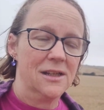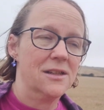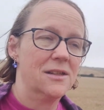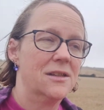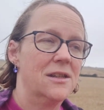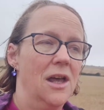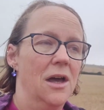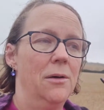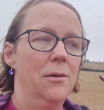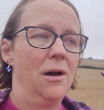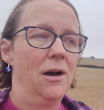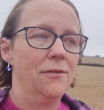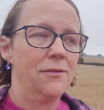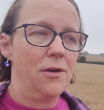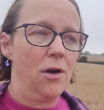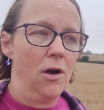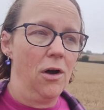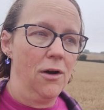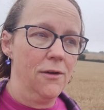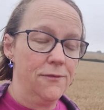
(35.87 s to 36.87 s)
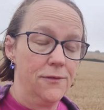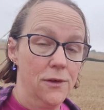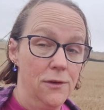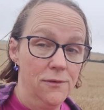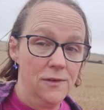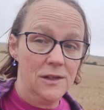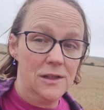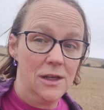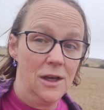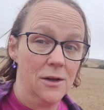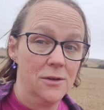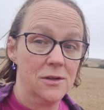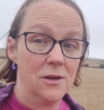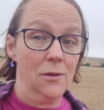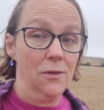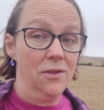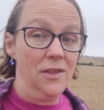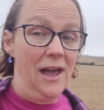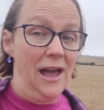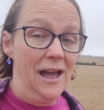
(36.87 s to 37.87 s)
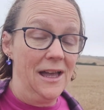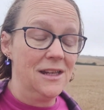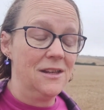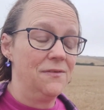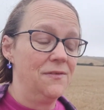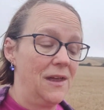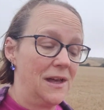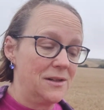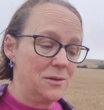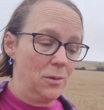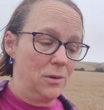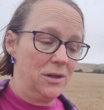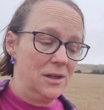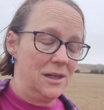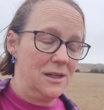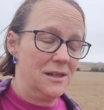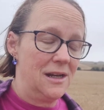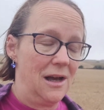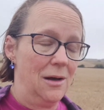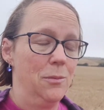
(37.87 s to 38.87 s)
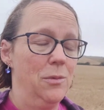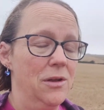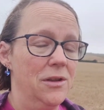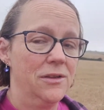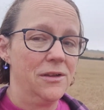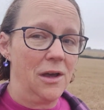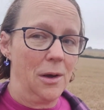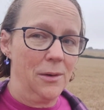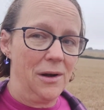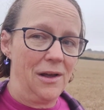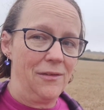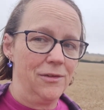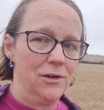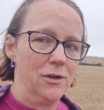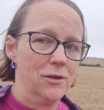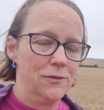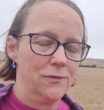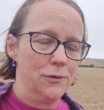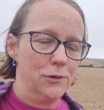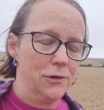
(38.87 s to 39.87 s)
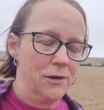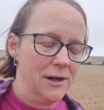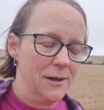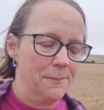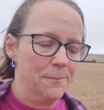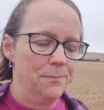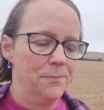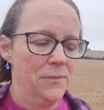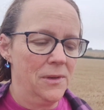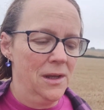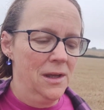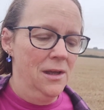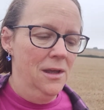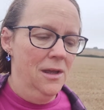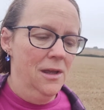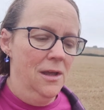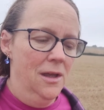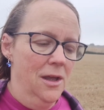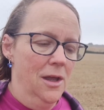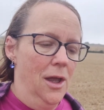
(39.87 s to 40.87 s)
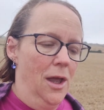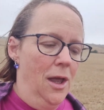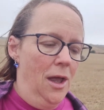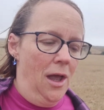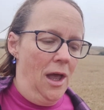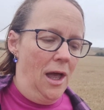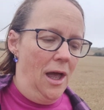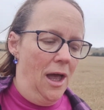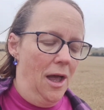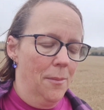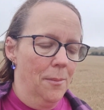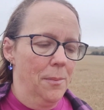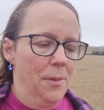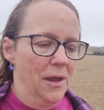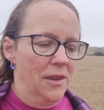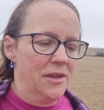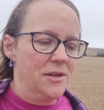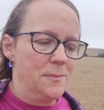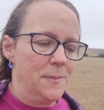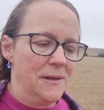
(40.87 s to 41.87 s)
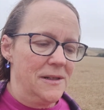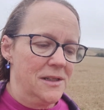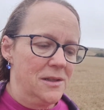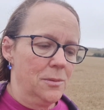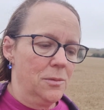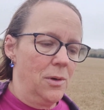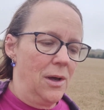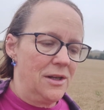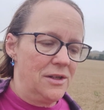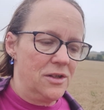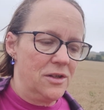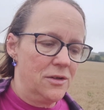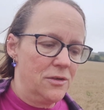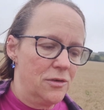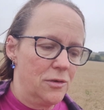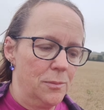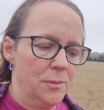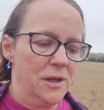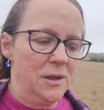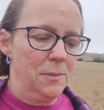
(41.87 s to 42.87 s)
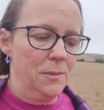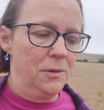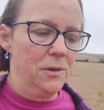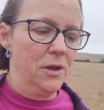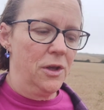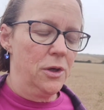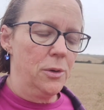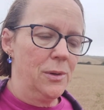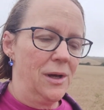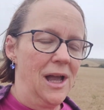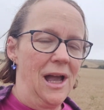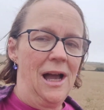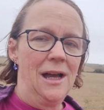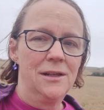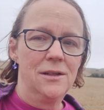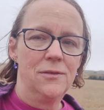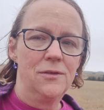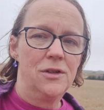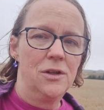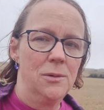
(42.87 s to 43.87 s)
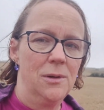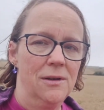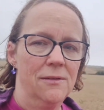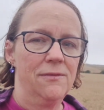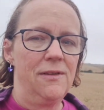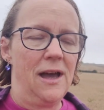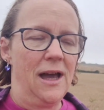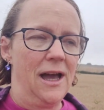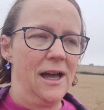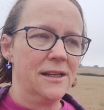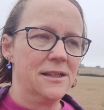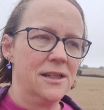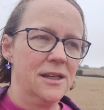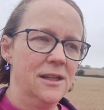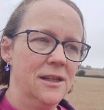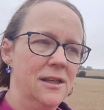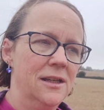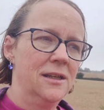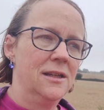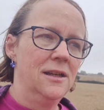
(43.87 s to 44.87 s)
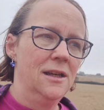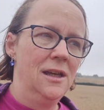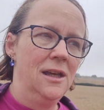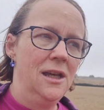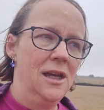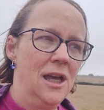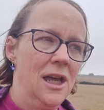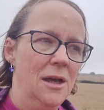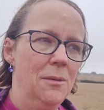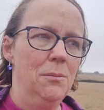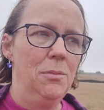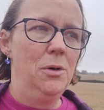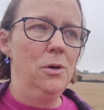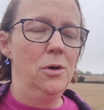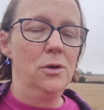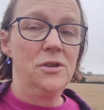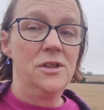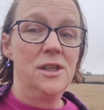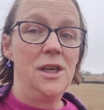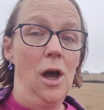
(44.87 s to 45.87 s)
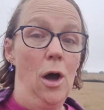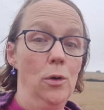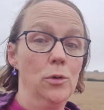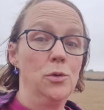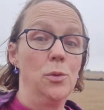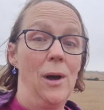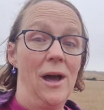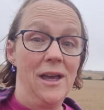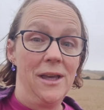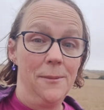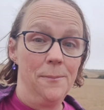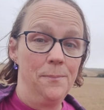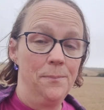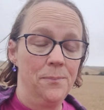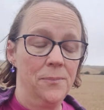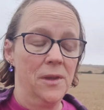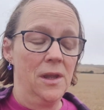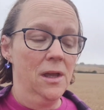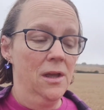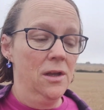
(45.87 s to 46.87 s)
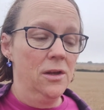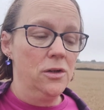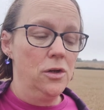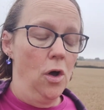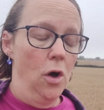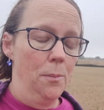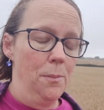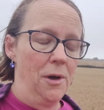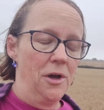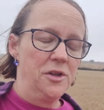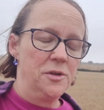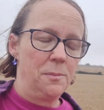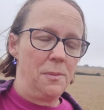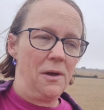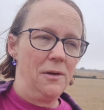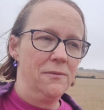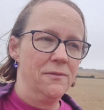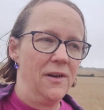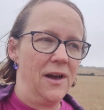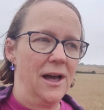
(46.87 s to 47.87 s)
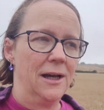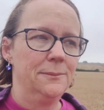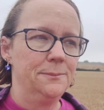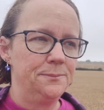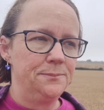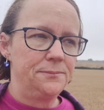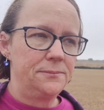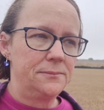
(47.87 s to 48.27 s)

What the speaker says: So I've got a few videos on that. If that's what you need help with, go and have a look for it. But there's been some questions from people who are kind of doing VAT imports the old way, not postpone VAT.